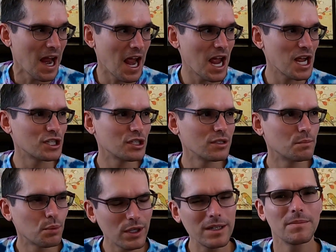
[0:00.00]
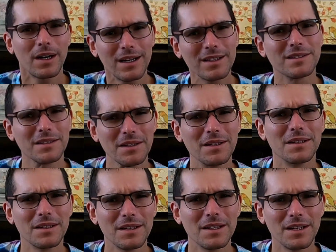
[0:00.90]
And she's pretty
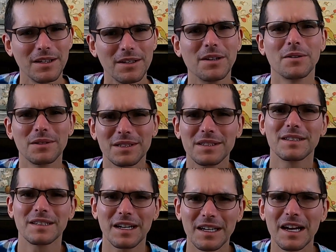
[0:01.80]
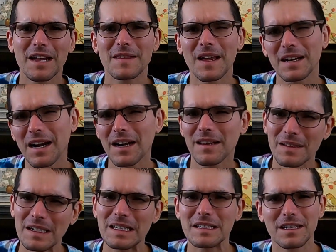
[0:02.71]
bossy. It's again, that kind
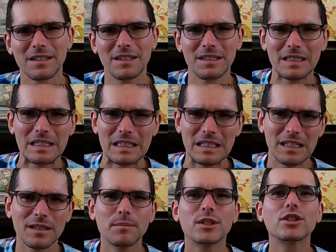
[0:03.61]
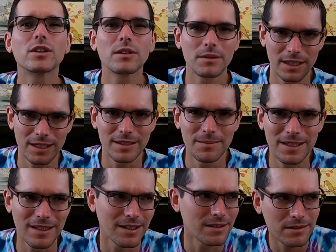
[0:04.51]
of leads to the immaturity
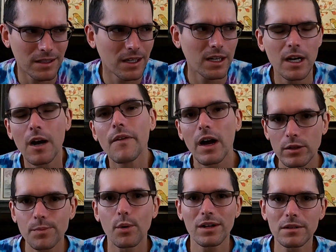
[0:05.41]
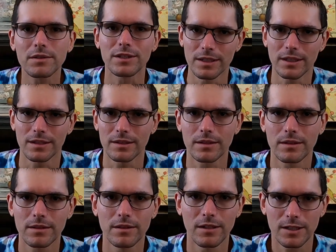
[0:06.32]
because of how spoiled she
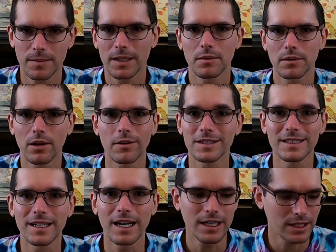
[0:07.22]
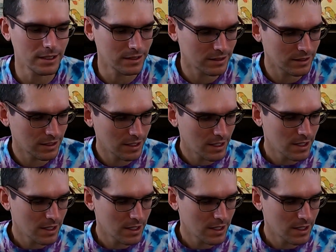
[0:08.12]
is, especially with all these guys.